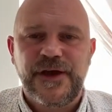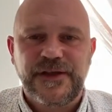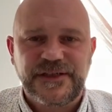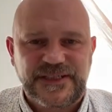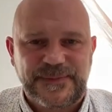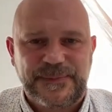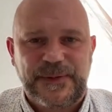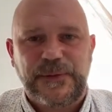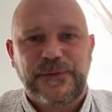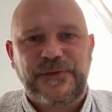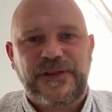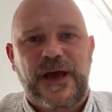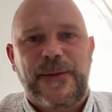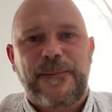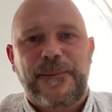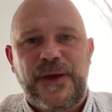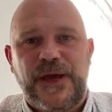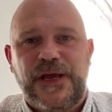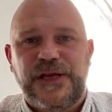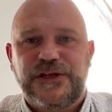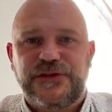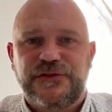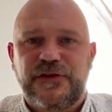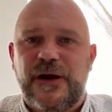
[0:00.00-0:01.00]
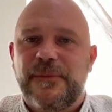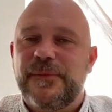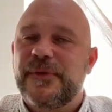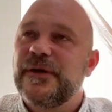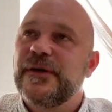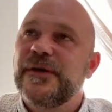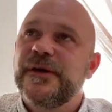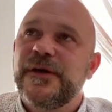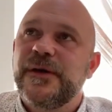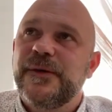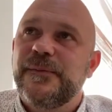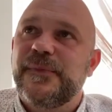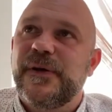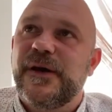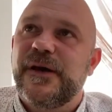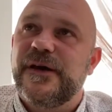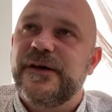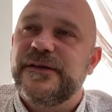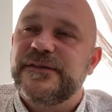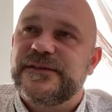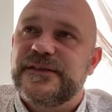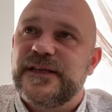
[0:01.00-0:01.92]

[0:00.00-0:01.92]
to build that picture up, but